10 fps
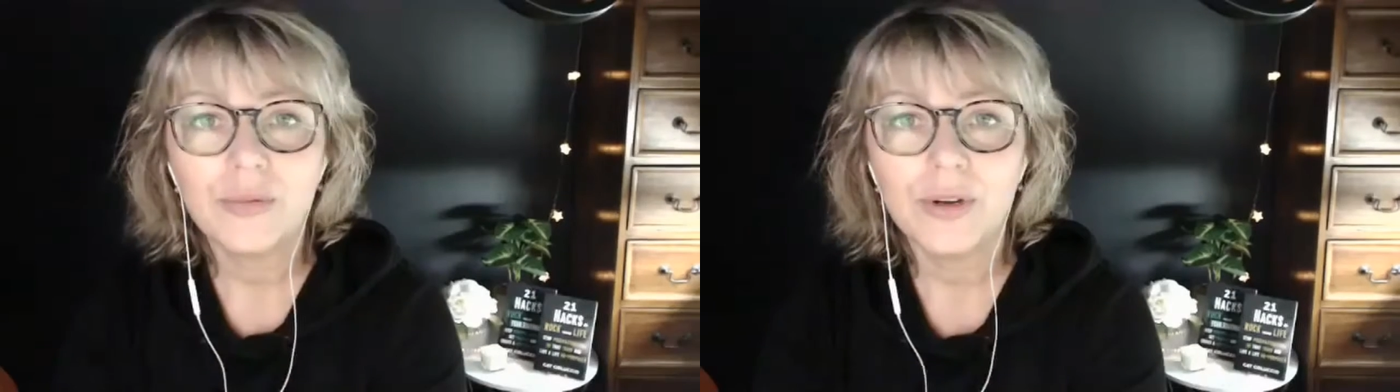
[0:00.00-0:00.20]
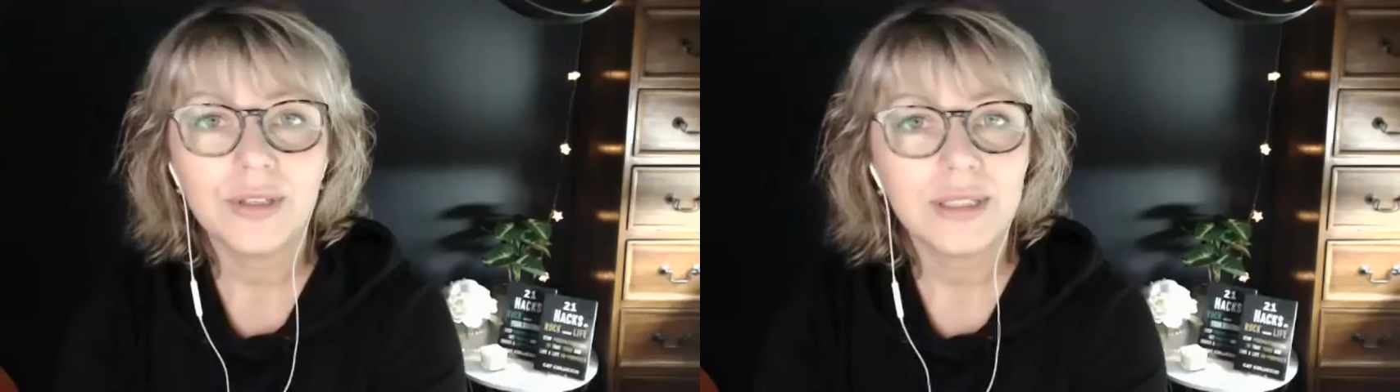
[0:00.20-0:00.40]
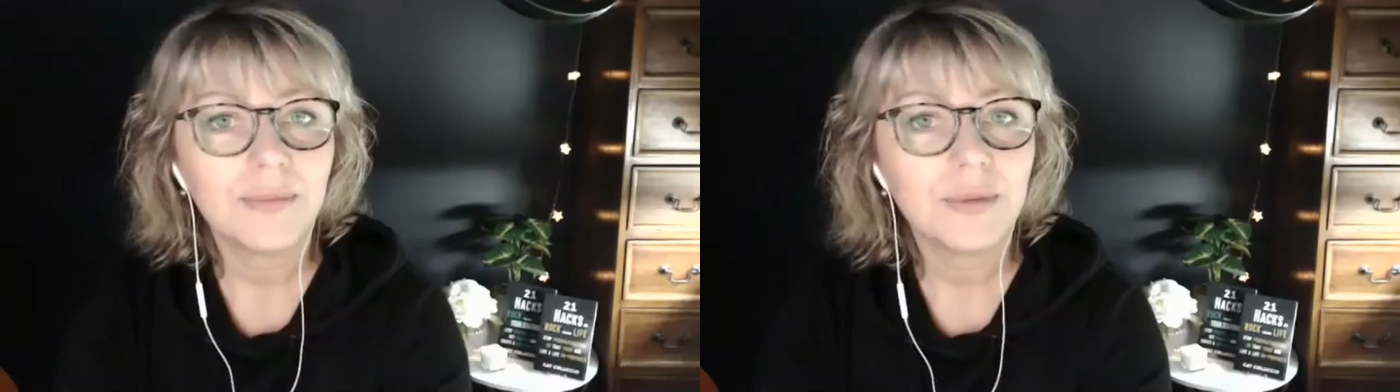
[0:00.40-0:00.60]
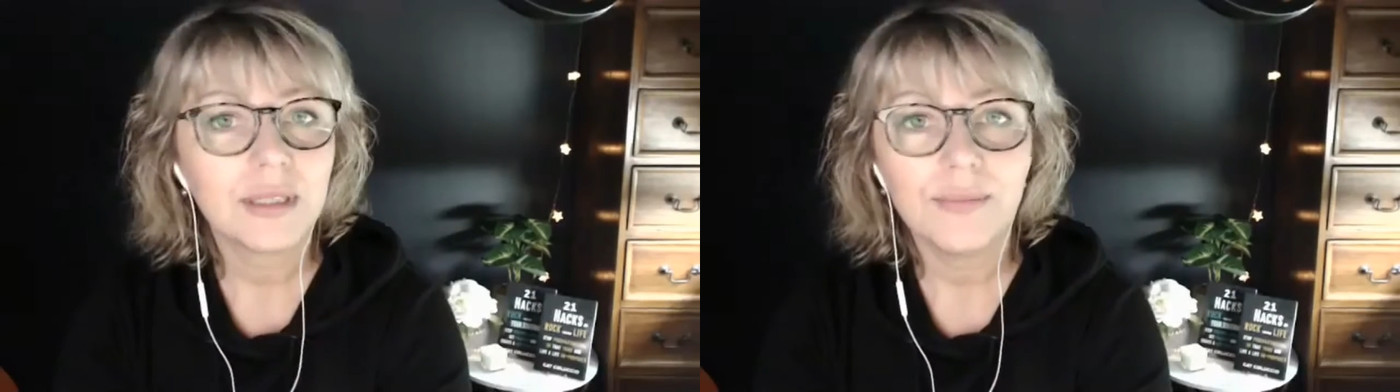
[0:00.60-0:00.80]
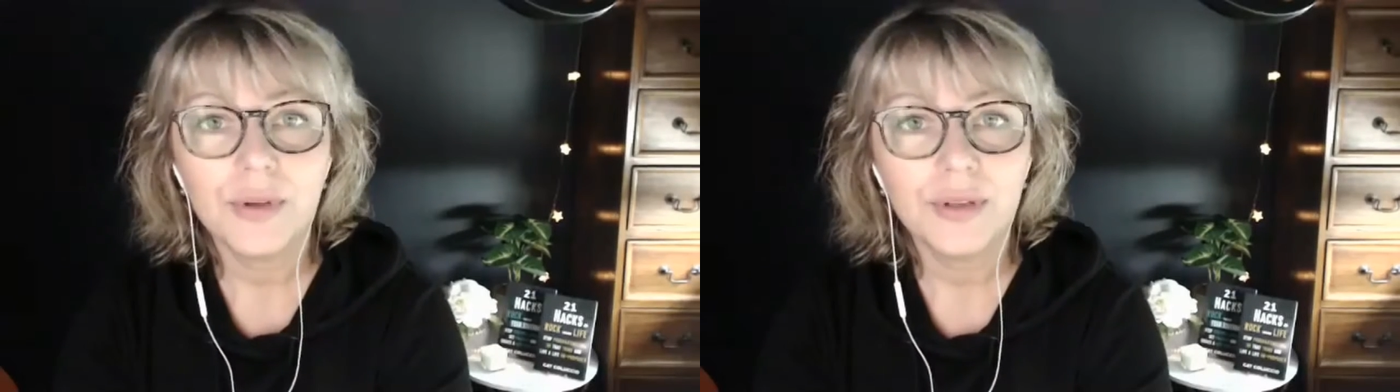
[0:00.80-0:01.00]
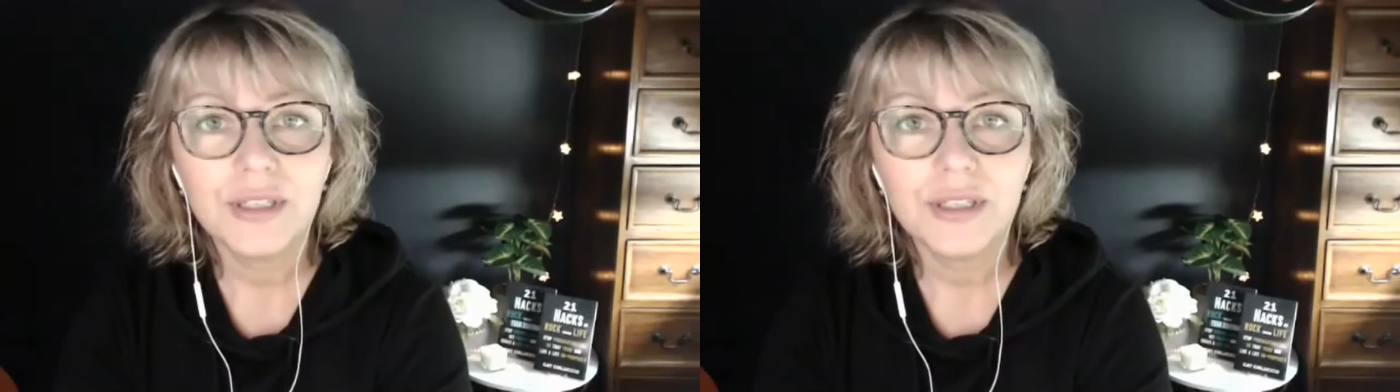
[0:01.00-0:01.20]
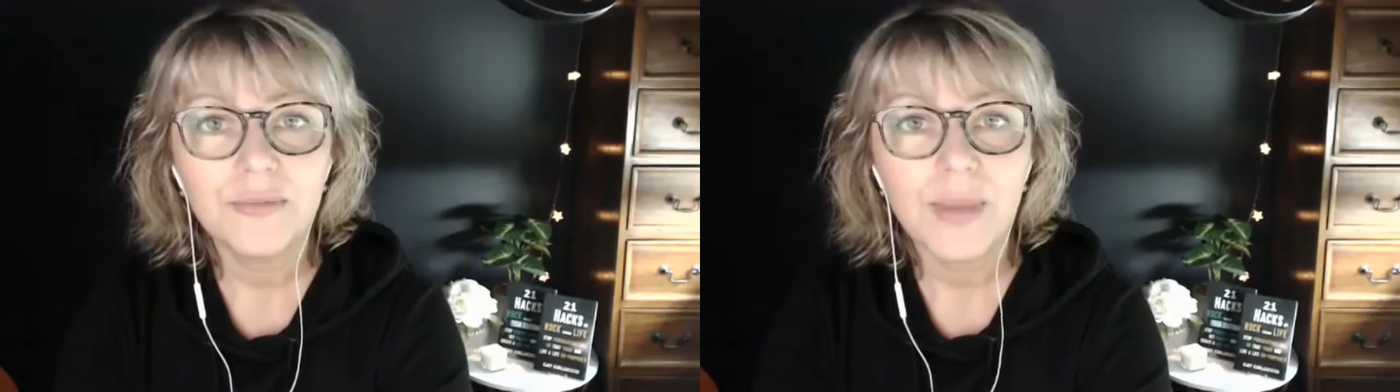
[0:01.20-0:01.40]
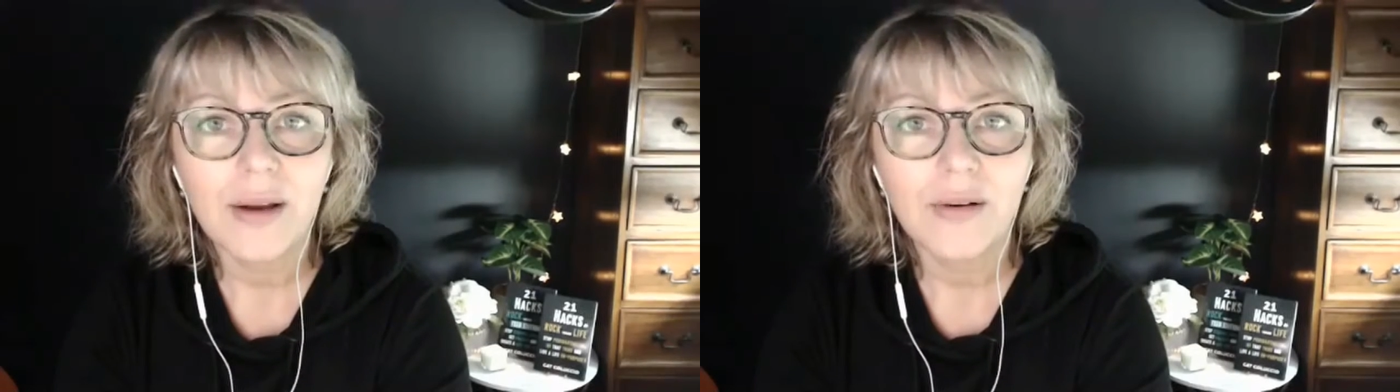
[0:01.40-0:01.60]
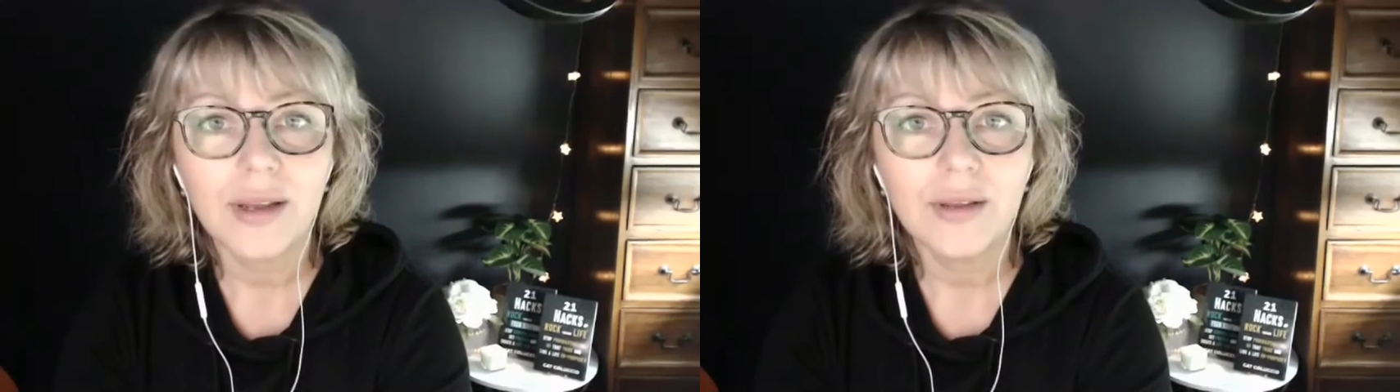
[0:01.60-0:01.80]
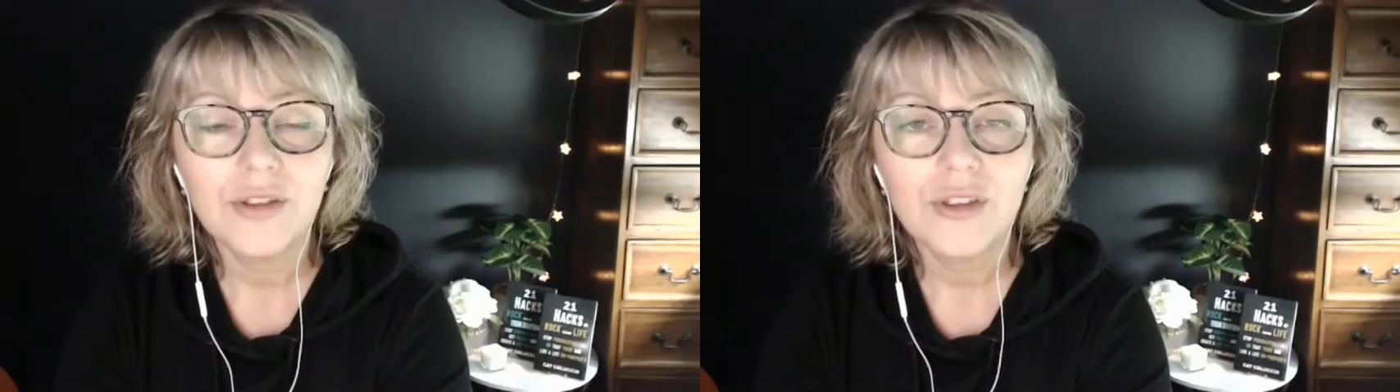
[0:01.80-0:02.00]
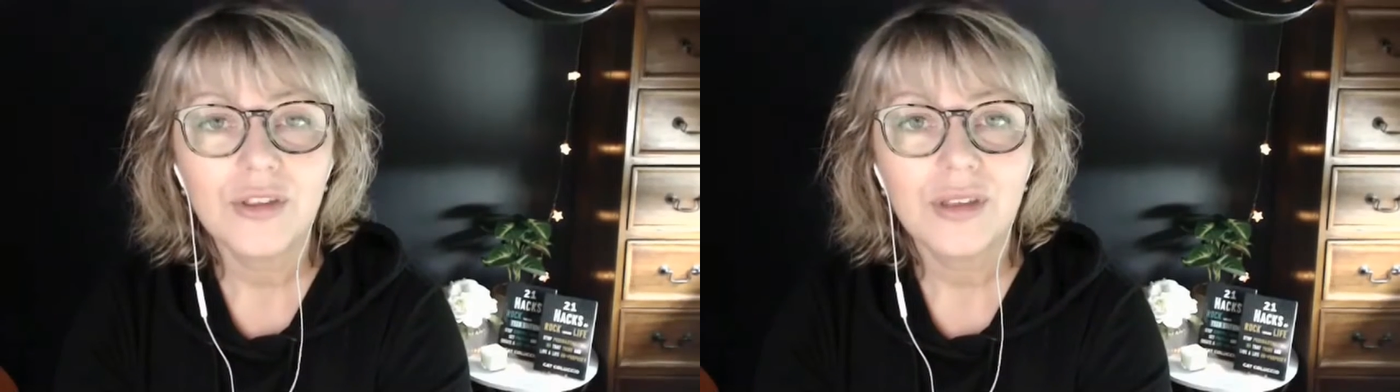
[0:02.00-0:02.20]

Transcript: what you said was an abusive marriage.